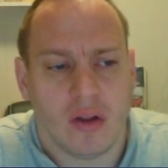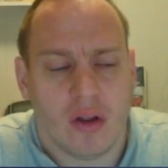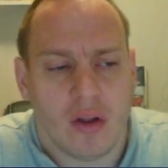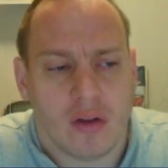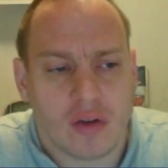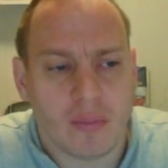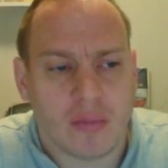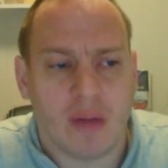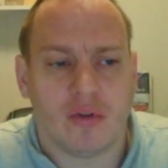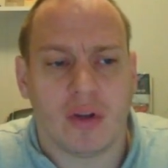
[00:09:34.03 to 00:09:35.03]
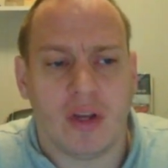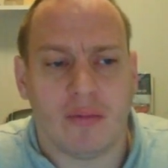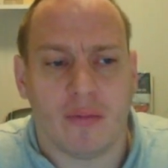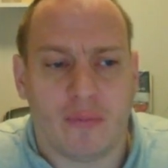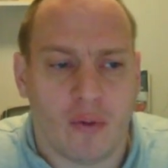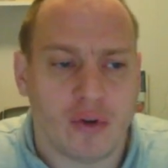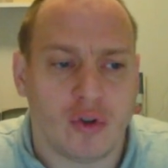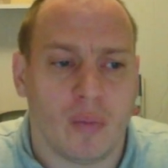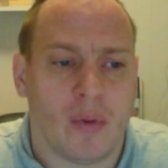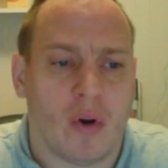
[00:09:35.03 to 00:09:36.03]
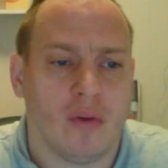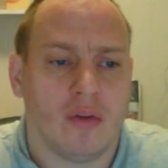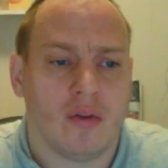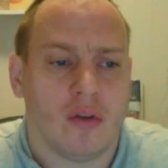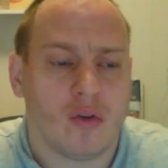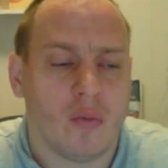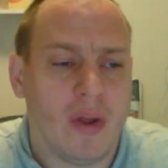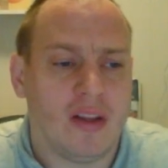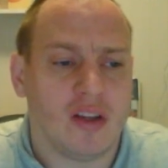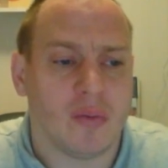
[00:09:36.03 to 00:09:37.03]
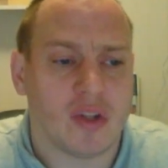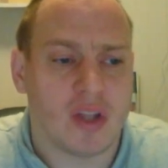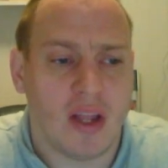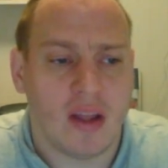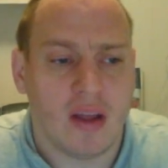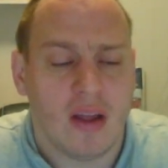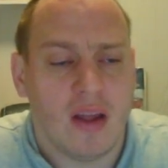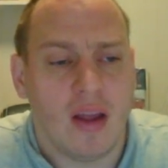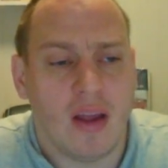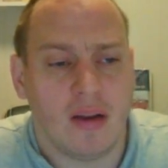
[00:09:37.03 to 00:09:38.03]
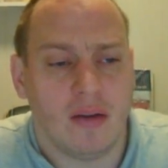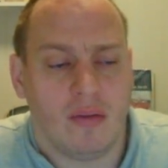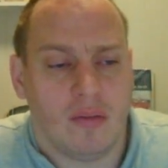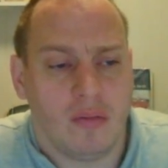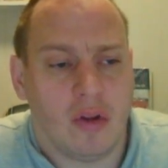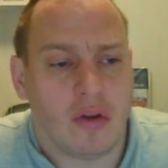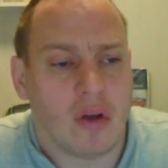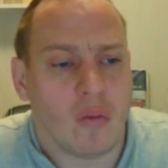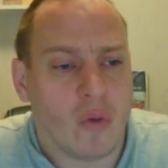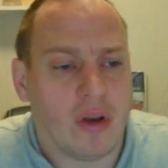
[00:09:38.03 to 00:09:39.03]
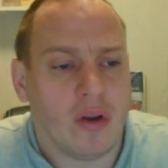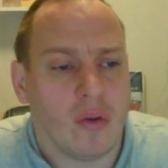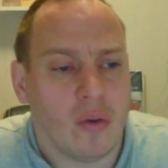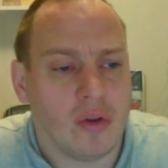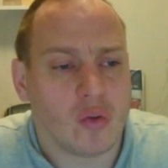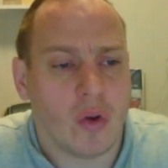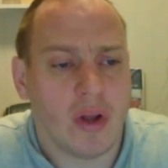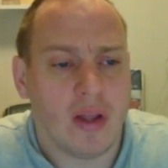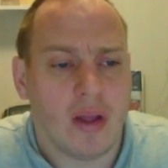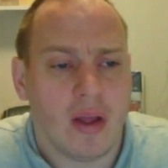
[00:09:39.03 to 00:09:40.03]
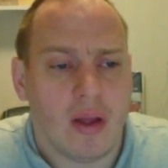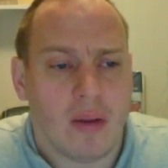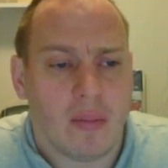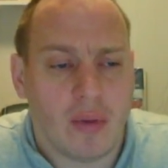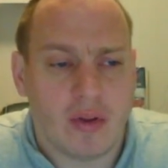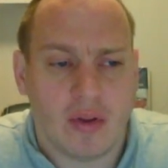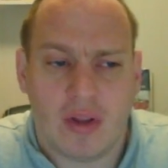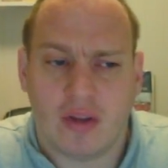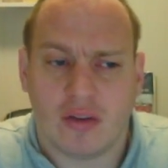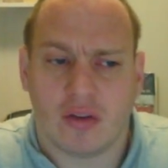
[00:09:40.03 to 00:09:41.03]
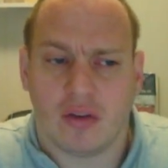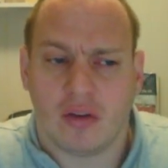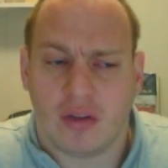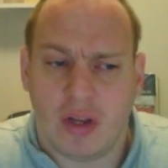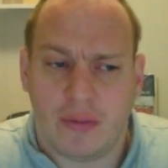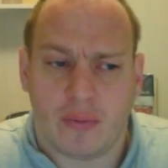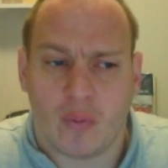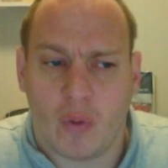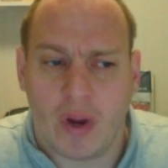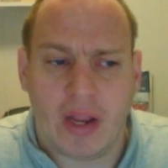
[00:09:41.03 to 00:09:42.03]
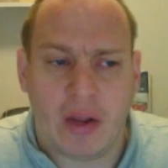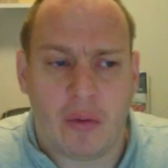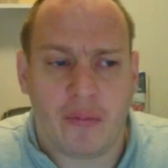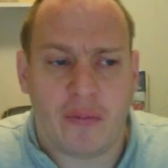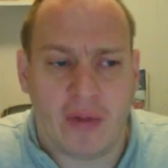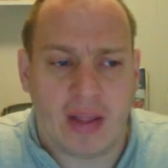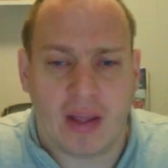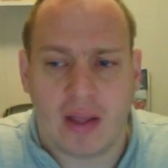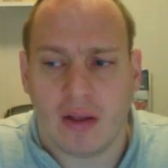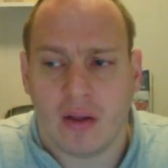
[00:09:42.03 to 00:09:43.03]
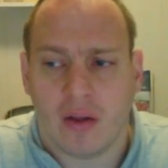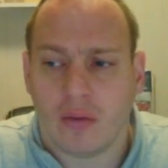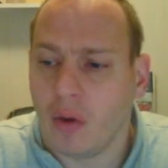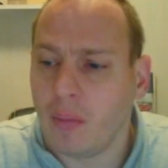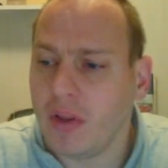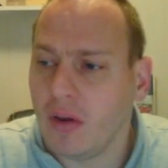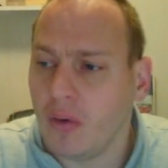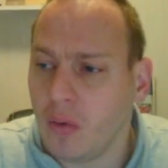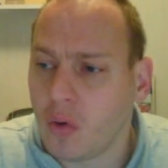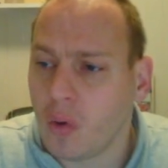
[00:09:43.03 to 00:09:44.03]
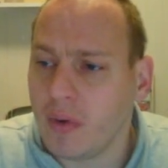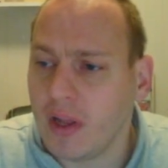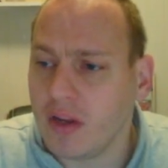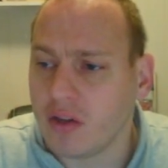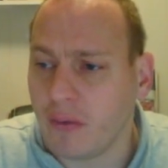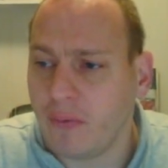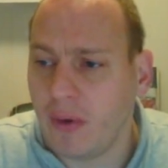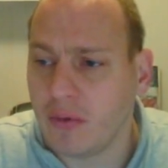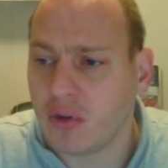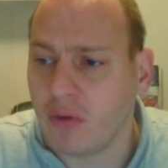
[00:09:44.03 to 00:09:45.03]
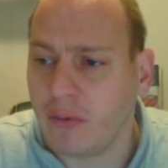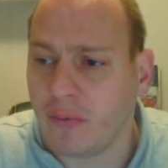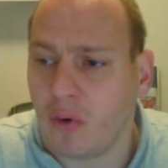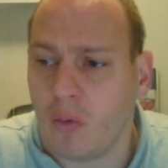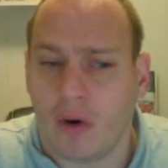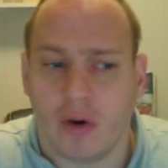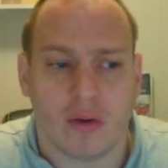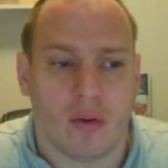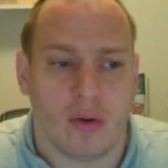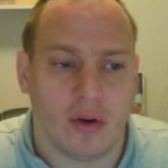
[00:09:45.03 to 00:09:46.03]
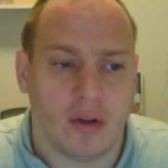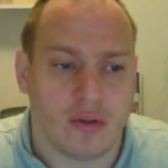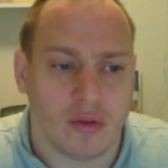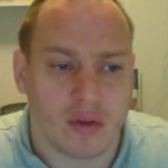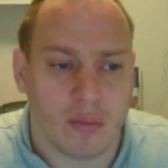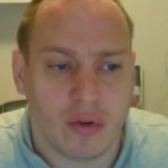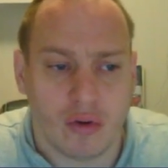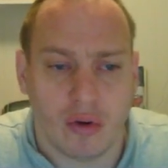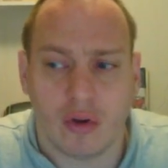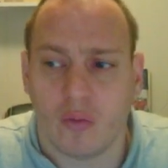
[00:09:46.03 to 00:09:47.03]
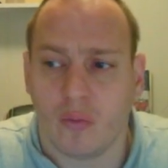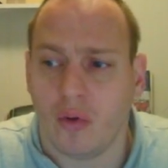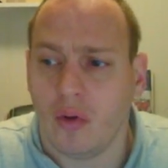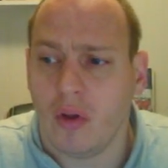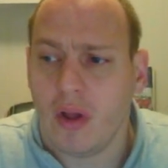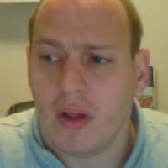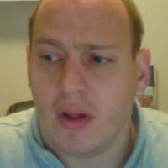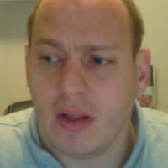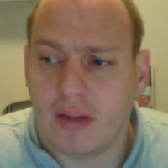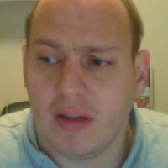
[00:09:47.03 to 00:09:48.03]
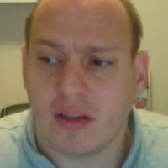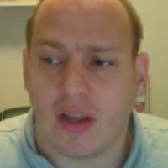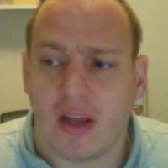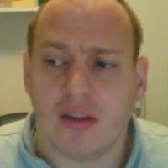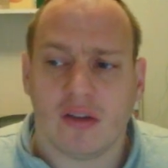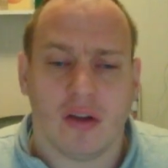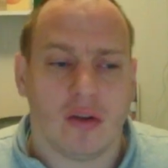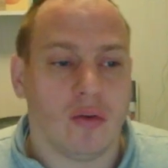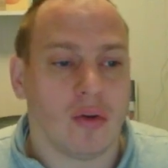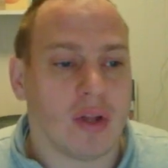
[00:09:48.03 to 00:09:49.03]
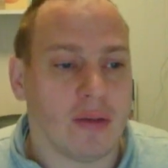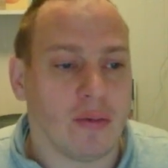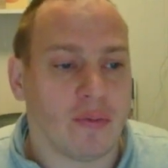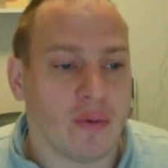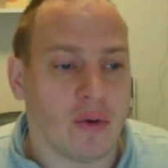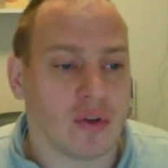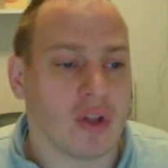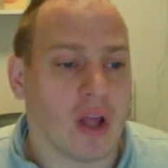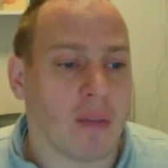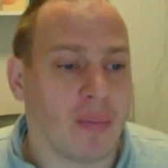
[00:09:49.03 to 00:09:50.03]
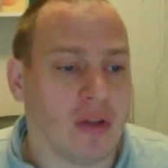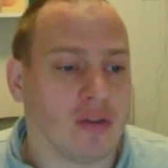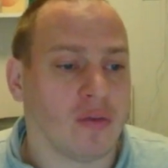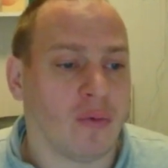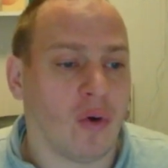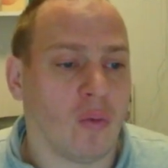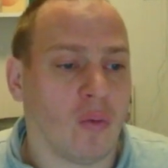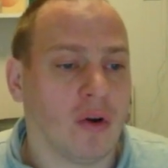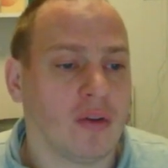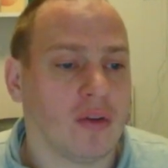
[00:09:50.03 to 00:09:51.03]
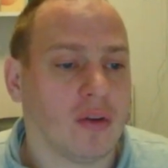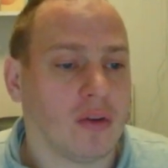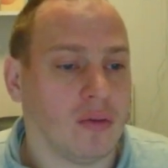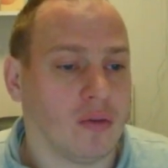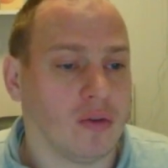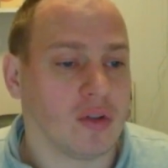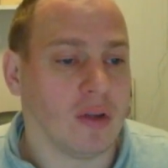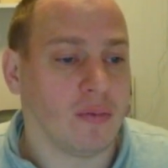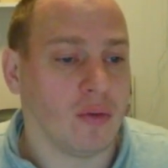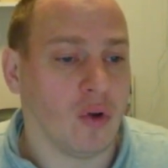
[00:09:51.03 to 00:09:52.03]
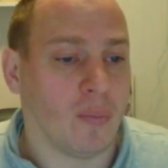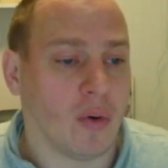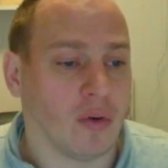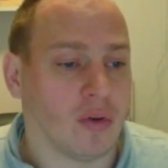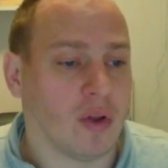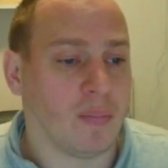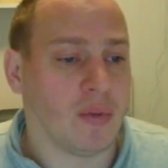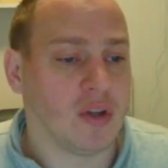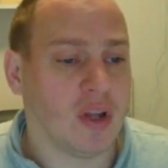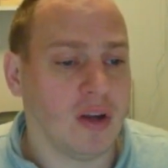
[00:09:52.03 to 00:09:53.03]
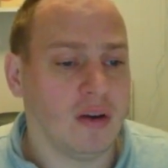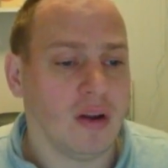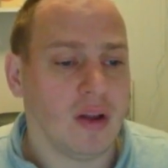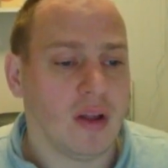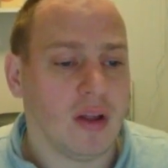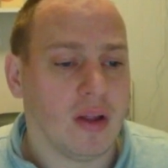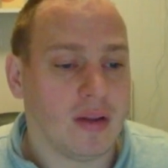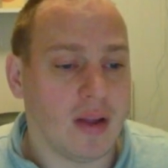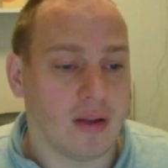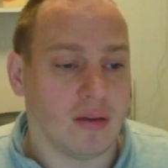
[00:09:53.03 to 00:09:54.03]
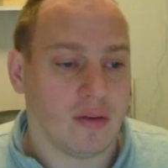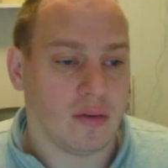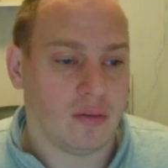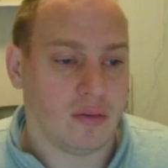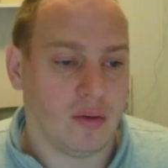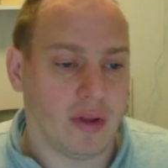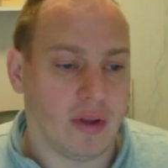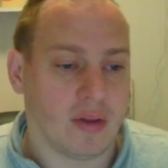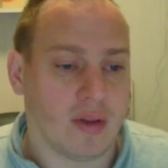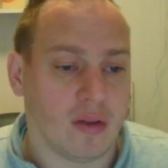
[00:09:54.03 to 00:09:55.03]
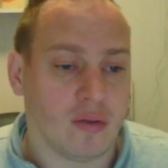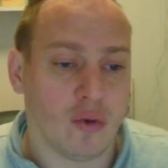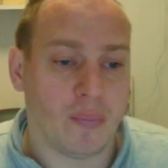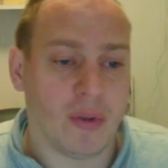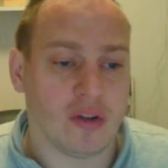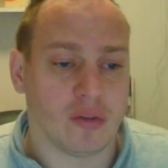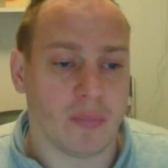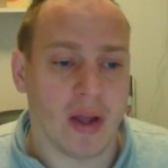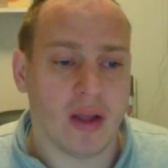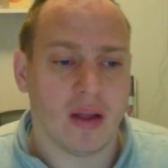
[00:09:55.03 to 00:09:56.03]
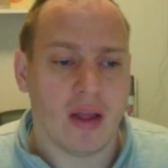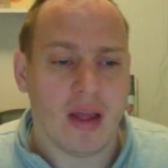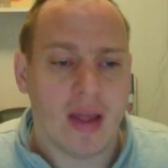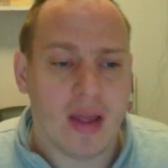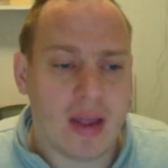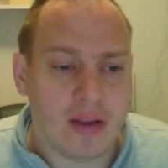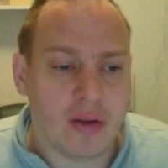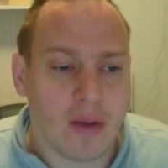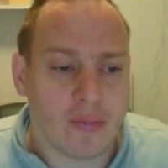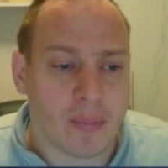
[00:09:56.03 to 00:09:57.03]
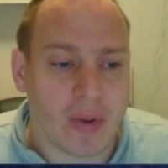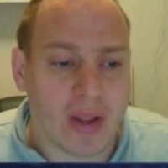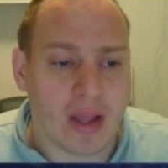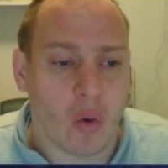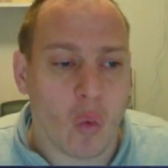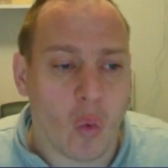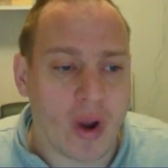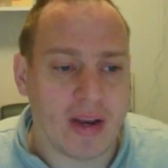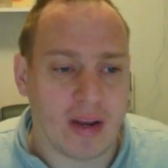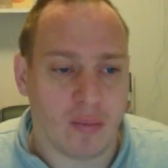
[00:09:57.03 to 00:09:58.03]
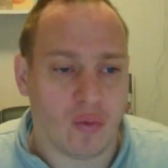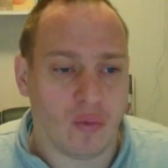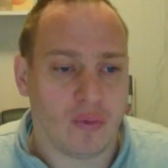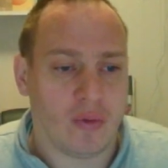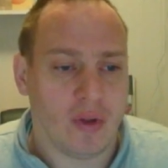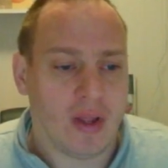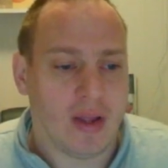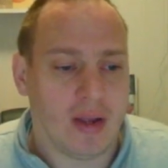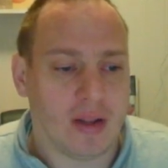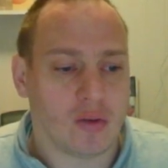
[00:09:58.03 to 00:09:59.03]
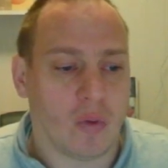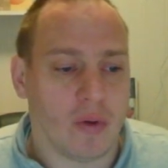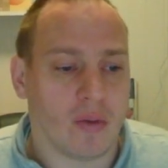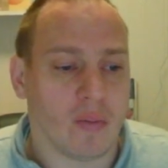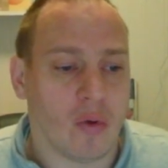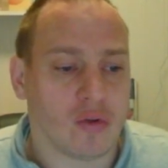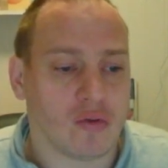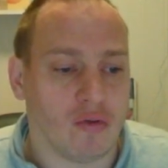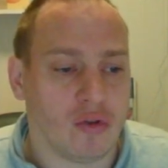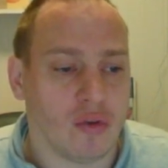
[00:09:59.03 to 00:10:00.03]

Sometimes you can even force your opponent to make this mistake and that you can win on this way, but it is a different way of thinking. Normally all combinations are very straightforward, or it is just a majority rule. In this case, you are giving first a piece forward, you just give your opponent a piece here, then you let it take 2 pieces back, and you have to play a waiting move. And that's one of the most crucial